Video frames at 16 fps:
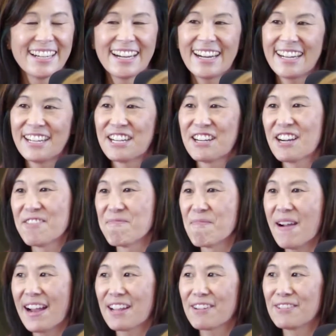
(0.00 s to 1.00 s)

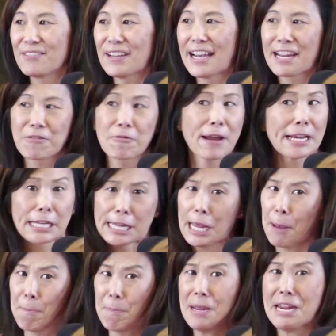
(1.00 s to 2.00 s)
I ran a
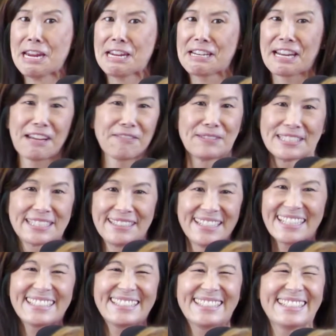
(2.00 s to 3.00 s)
campaign. I was
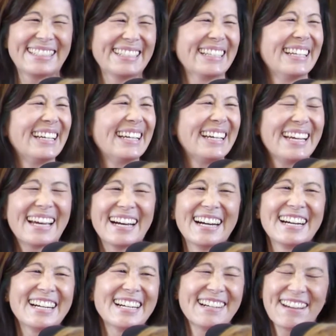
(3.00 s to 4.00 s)
elected
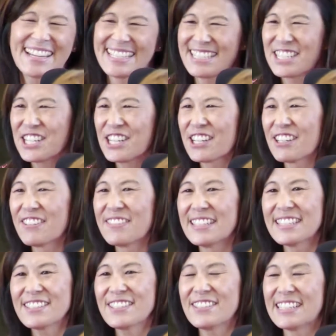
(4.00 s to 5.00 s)
as chair of the
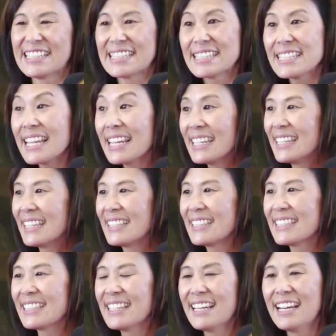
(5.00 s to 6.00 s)
Student
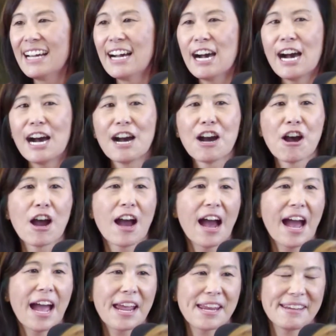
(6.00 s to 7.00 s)
Senate.
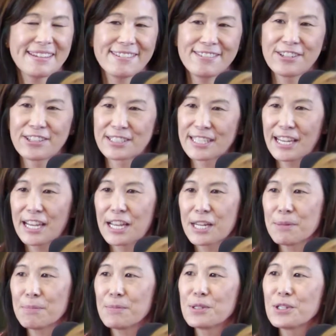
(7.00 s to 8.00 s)
I took
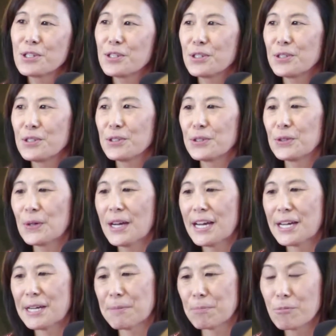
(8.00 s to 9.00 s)
time to
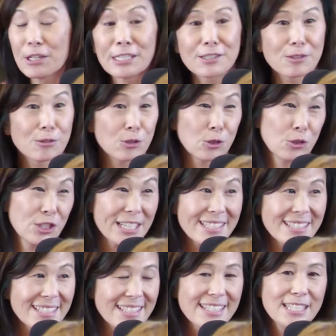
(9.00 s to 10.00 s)
bring social
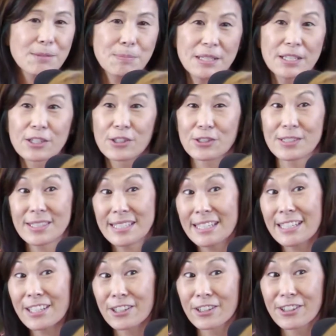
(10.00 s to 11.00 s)
justice speakers to
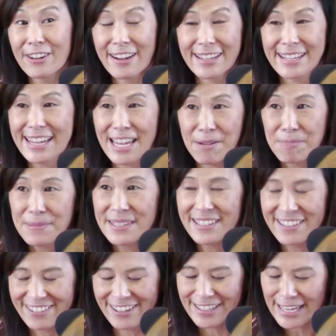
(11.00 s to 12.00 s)
here on
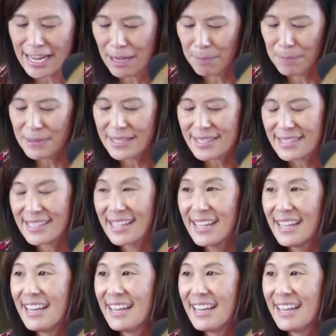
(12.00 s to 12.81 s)
campus.